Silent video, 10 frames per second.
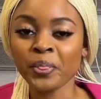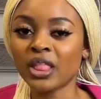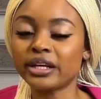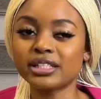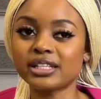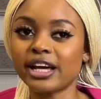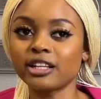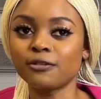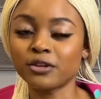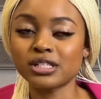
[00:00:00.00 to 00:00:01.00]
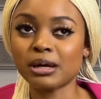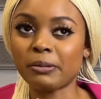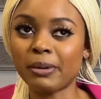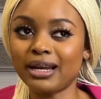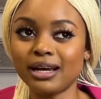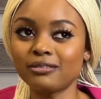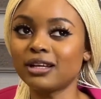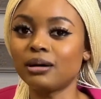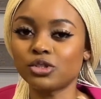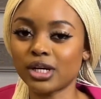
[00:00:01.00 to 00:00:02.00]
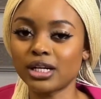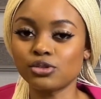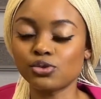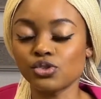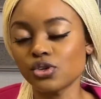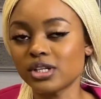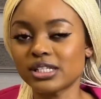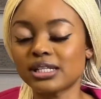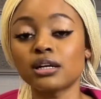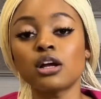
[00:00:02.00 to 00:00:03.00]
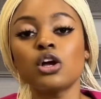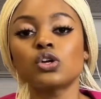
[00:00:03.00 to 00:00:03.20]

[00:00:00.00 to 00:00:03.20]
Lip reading: This is like the first time in my life that I'm trying to. Do you understand?